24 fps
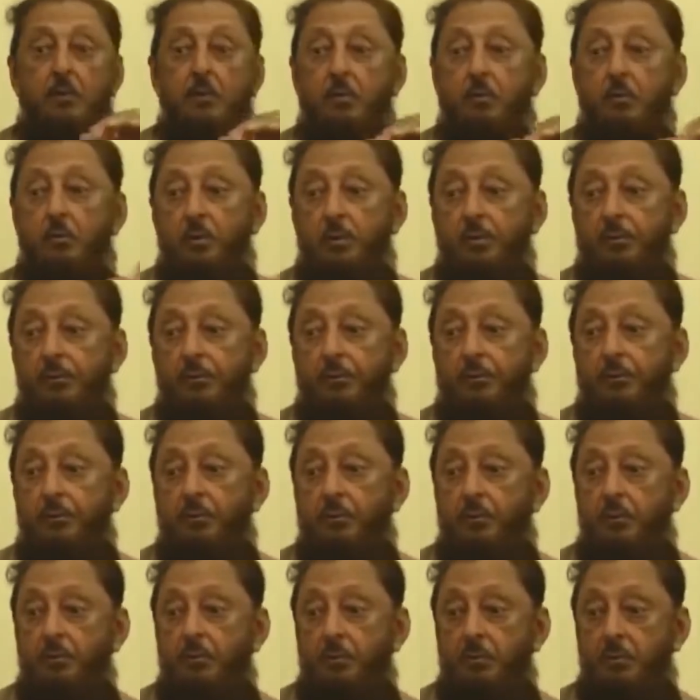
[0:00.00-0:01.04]

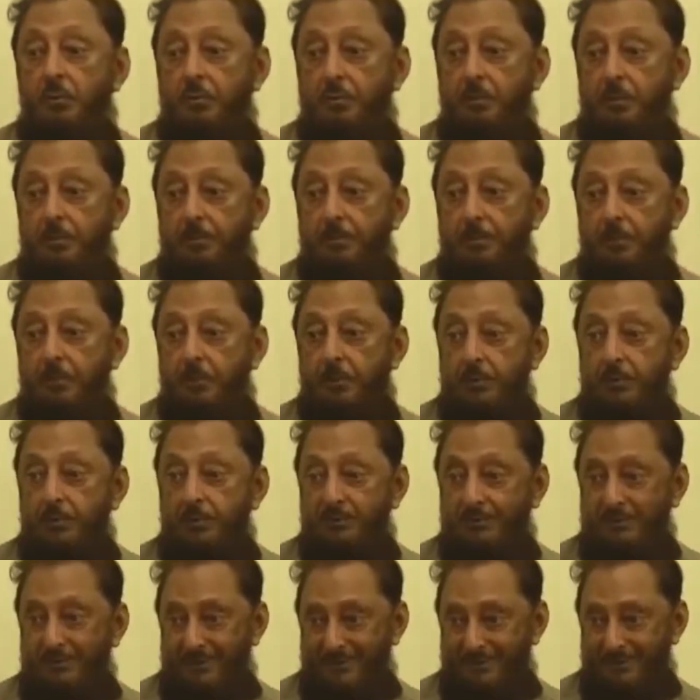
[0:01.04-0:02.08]
withdrew the
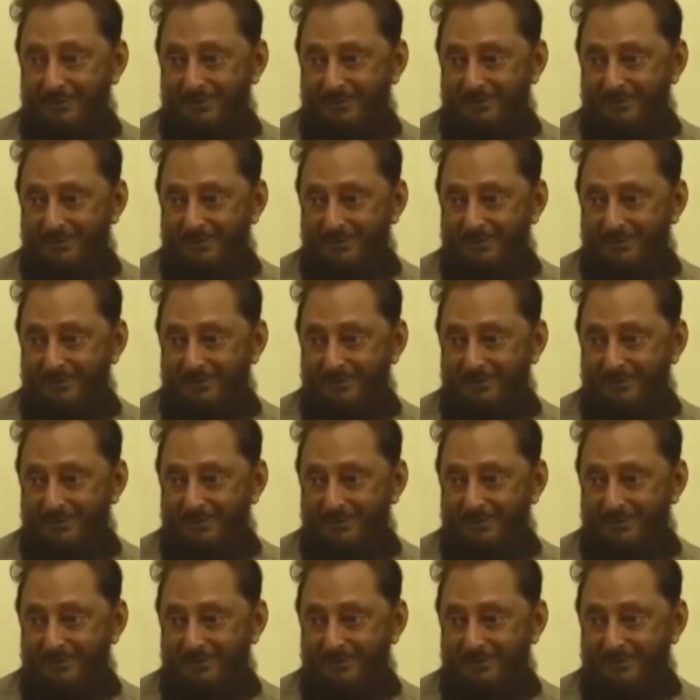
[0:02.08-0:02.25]
prohibition